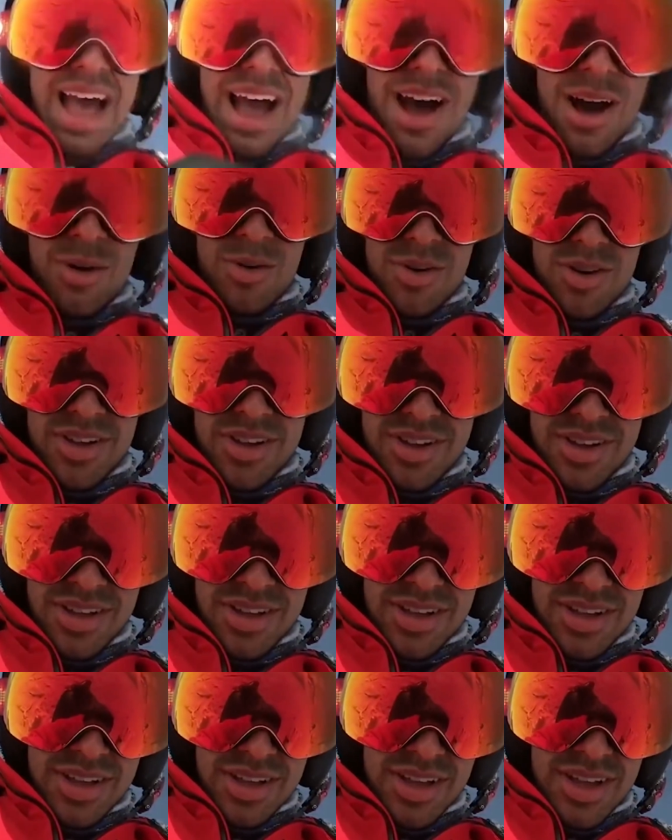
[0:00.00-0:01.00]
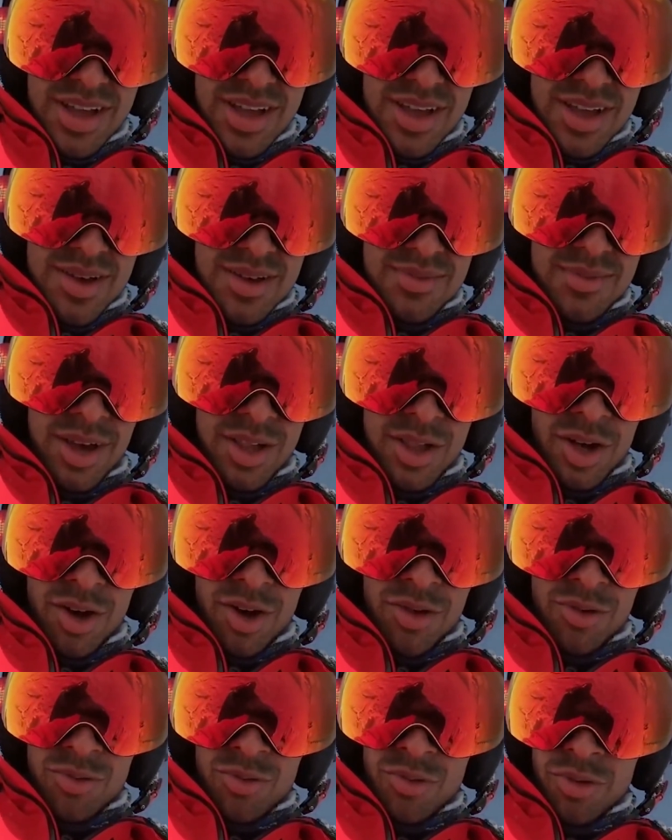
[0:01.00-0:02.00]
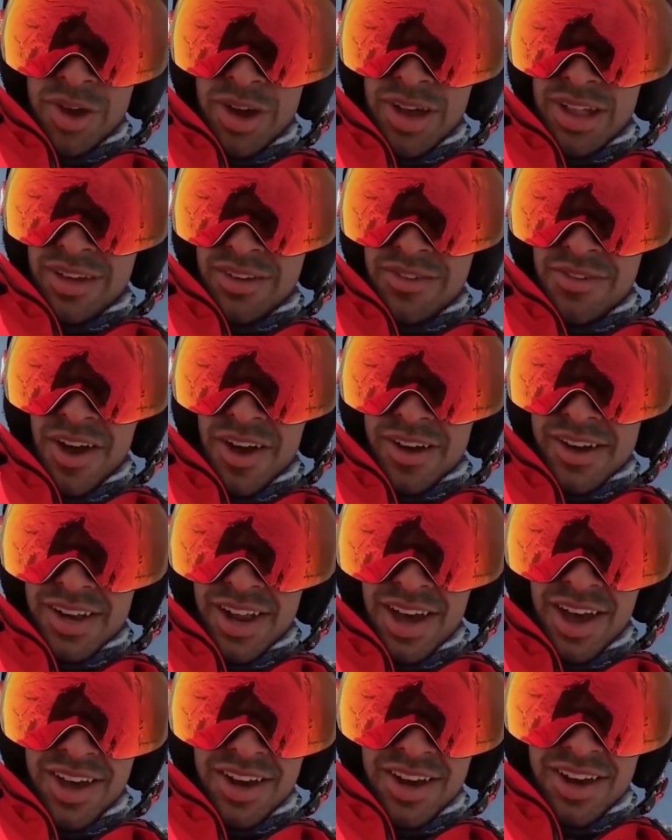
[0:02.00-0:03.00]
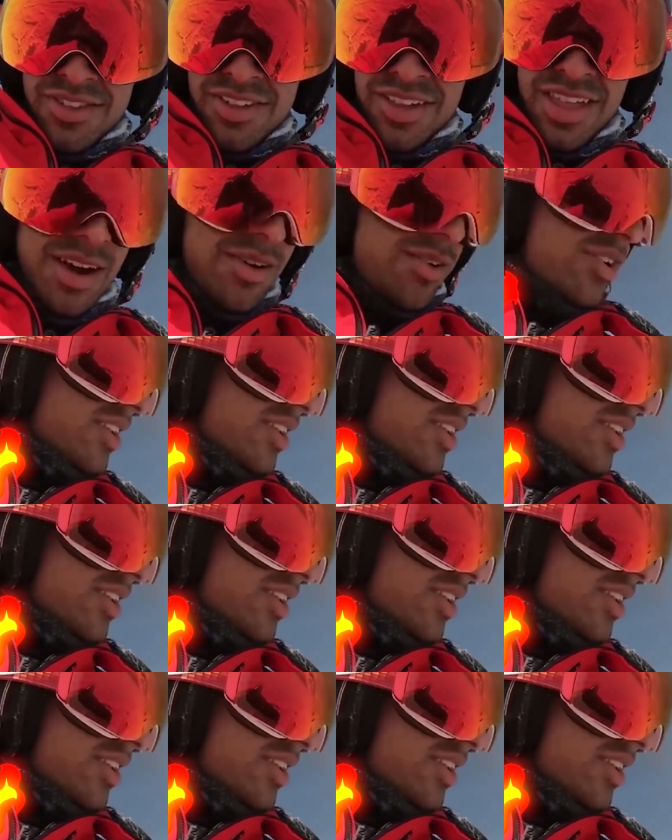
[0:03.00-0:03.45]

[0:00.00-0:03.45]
Ow. My shoulder's really hurting after